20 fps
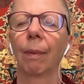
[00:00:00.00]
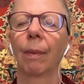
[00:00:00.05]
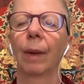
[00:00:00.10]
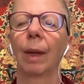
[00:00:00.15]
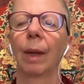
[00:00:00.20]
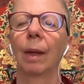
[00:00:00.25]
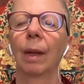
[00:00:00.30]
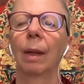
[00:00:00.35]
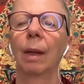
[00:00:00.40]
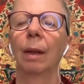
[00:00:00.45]

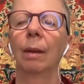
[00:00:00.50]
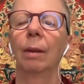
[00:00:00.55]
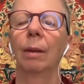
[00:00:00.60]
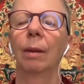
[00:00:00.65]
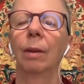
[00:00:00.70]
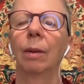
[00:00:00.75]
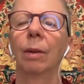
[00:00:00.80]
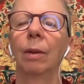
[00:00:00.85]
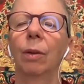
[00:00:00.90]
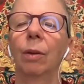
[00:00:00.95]
And
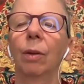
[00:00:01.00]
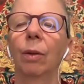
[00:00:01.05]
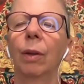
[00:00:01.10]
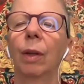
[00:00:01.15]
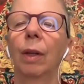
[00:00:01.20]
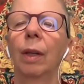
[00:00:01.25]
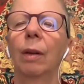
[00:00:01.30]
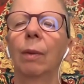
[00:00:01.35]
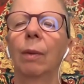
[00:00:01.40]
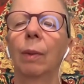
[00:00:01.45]
then, you know,
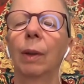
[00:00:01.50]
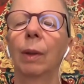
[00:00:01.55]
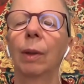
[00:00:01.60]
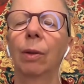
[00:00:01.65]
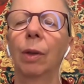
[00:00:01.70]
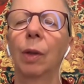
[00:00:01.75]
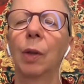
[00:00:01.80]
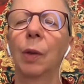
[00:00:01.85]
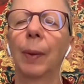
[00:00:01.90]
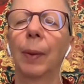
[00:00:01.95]
think we
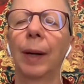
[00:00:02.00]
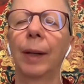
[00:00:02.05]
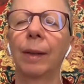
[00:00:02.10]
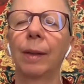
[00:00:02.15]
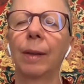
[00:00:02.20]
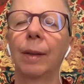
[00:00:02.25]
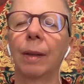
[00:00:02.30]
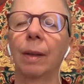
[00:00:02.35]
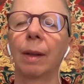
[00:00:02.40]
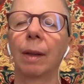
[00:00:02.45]
do this
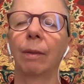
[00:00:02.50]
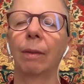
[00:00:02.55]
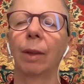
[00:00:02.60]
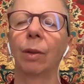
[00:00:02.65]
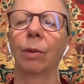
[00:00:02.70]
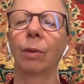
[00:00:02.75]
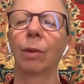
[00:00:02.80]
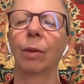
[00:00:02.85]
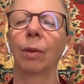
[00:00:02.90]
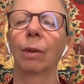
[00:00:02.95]
practice this
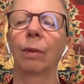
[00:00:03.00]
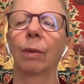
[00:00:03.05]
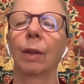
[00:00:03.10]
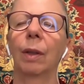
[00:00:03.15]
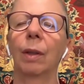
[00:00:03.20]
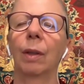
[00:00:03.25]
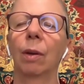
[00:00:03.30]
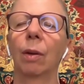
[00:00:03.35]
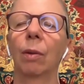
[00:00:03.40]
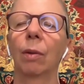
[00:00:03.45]
evening also for
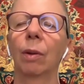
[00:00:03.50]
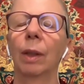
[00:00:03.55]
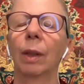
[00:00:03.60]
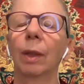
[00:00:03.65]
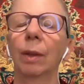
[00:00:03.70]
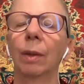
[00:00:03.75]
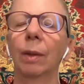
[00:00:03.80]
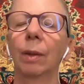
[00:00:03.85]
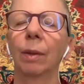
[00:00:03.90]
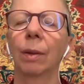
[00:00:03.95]
His
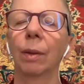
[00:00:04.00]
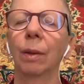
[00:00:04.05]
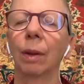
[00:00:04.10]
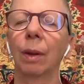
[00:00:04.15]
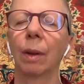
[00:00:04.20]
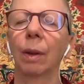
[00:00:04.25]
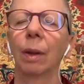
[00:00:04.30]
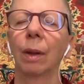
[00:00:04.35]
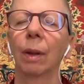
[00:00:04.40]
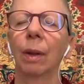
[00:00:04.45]
Holiness, who's,
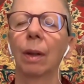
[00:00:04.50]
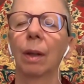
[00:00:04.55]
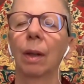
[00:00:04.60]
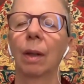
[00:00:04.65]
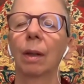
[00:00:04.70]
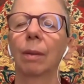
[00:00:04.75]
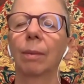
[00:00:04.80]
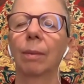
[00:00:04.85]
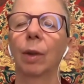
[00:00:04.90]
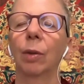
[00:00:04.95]

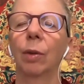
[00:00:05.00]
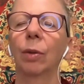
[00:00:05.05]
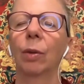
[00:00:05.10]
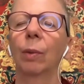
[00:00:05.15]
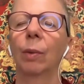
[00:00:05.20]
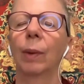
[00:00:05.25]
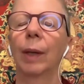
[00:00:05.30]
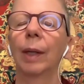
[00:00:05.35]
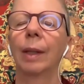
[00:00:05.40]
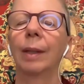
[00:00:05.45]
I'm not sure
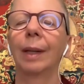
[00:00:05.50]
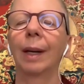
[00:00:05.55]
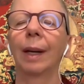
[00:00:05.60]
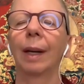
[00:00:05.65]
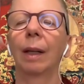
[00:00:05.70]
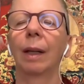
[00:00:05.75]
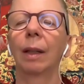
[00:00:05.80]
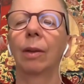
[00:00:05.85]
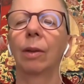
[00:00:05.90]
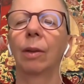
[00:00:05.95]
where he's
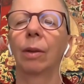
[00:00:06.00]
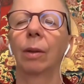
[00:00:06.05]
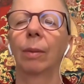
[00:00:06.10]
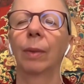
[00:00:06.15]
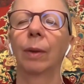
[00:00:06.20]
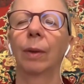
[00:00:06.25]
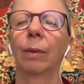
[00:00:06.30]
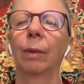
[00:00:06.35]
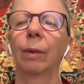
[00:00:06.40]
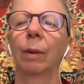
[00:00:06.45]
at in
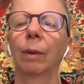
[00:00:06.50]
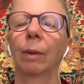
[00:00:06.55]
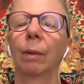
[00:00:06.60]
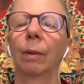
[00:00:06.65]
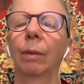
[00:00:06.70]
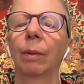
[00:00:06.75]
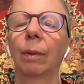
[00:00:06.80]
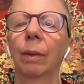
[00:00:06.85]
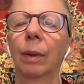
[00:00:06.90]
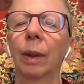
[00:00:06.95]
terms of
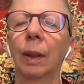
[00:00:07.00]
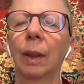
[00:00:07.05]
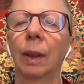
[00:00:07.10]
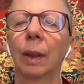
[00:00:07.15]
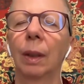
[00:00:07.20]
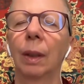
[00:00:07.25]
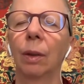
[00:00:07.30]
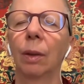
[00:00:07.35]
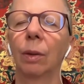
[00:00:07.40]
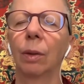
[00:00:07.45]

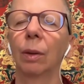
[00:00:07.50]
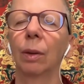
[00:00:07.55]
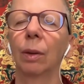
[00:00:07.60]
the